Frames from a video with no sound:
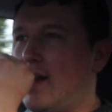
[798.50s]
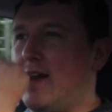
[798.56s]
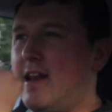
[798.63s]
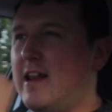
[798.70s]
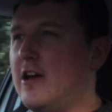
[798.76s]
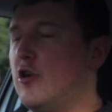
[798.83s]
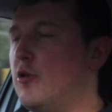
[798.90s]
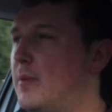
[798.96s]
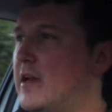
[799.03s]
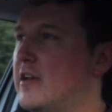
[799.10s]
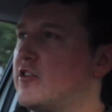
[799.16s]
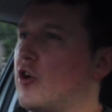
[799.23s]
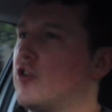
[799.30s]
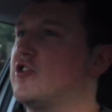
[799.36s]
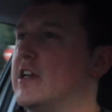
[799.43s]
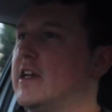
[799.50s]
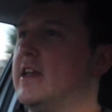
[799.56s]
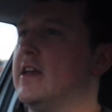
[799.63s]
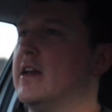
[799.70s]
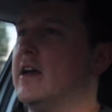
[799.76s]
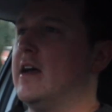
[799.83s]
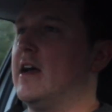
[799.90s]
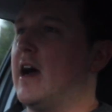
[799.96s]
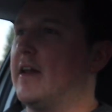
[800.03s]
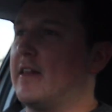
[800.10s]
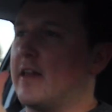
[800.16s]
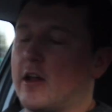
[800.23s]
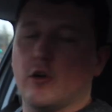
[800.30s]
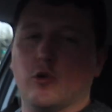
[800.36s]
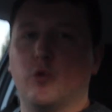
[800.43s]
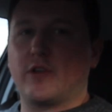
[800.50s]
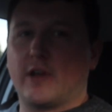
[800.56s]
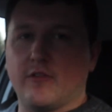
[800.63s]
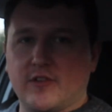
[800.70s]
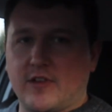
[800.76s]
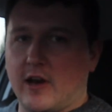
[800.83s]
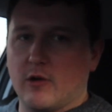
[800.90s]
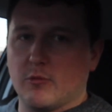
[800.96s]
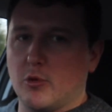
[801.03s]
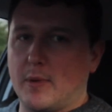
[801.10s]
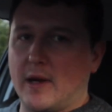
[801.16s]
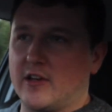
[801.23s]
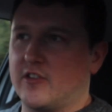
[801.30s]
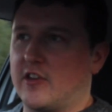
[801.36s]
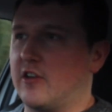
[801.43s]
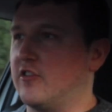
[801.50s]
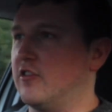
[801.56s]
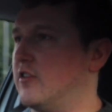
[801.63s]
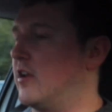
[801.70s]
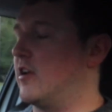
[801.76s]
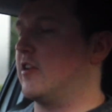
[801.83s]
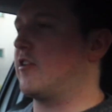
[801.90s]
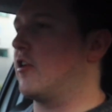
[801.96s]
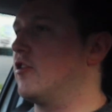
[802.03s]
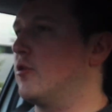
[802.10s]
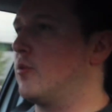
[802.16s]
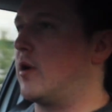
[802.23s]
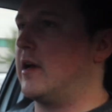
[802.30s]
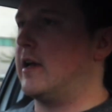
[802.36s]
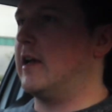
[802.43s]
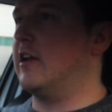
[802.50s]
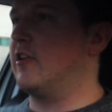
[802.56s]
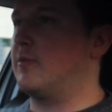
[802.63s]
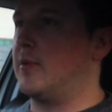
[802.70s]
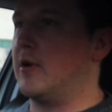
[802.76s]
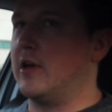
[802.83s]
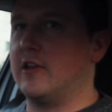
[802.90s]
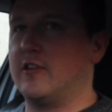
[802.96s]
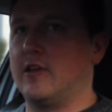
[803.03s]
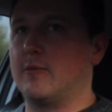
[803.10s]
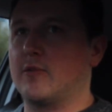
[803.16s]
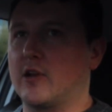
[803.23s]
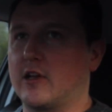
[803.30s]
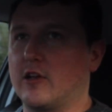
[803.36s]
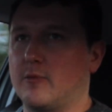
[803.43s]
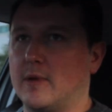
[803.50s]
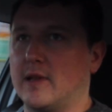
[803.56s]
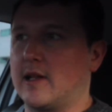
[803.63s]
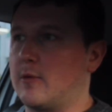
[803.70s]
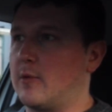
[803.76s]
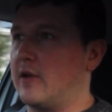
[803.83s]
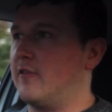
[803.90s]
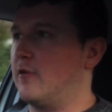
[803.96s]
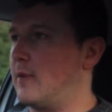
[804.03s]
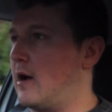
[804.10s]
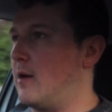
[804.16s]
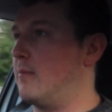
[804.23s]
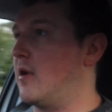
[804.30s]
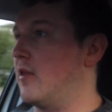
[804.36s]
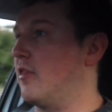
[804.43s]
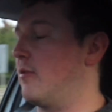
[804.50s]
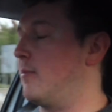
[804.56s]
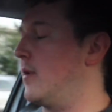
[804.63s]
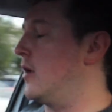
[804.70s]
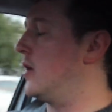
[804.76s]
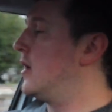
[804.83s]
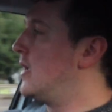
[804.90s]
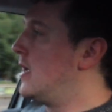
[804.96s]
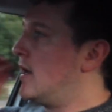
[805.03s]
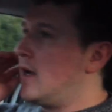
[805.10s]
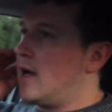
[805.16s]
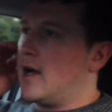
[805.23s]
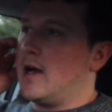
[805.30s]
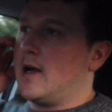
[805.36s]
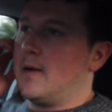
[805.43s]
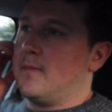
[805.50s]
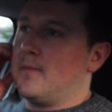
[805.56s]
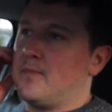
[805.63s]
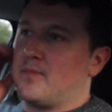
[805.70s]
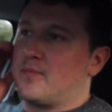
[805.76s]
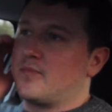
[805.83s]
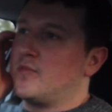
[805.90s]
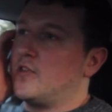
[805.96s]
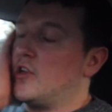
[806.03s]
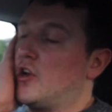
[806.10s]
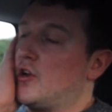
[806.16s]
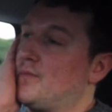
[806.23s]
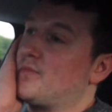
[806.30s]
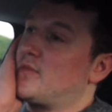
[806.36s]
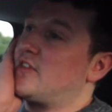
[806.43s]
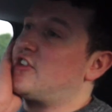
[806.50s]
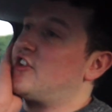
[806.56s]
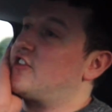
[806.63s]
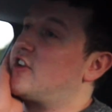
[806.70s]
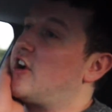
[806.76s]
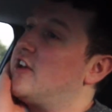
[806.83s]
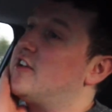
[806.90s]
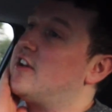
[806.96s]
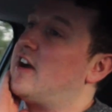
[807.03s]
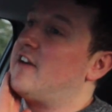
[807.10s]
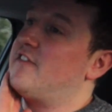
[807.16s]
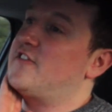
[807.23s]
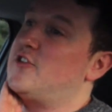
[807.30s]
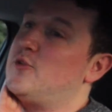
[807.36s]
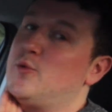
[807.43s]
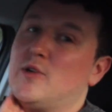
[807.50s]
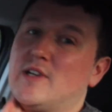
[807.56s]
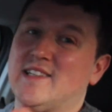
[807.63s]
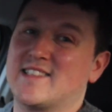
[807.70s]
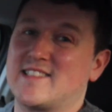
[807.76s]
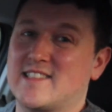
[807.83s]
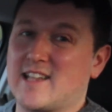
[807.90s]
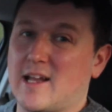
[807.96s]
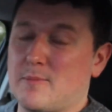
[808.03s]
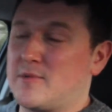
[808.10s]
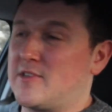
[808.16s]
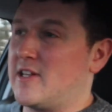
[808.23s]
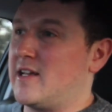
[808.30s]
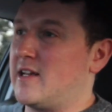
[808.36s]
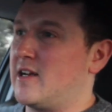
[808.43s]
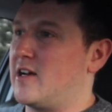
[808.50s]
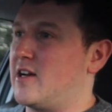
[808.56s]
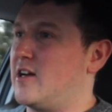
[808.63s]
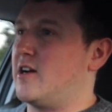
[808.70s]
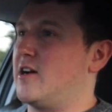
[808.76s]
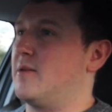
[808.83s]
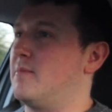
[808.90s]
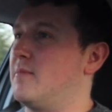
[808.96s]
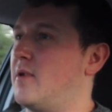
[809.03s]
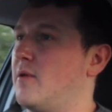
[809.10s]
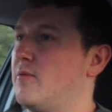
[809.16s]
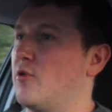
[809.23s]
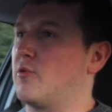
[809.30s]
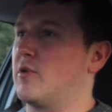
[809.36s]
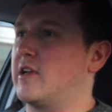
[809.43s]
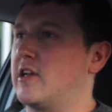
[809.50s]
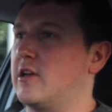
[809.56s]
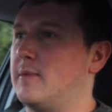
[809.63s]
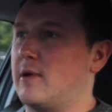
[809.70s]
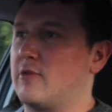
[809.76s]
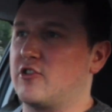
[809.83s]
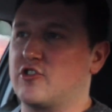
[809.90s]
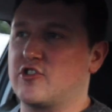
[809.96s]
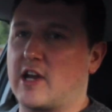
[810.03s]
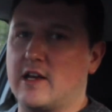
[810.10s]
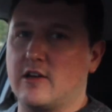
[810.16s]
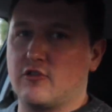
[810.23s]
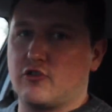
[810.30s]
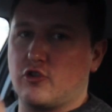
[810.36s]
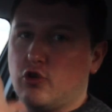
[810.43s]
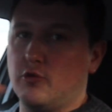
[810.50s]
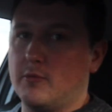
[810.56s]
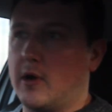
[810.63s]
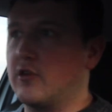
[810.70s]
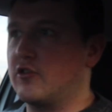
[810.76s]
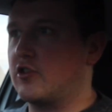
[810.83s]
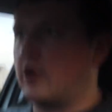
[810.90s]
little bit dodgy, and then I always have a terrible bench session. And I don't know why it is, but it seems like it's been that way for about a month. But you know, just kind of have to accept it. I'm not really going to be able to change too much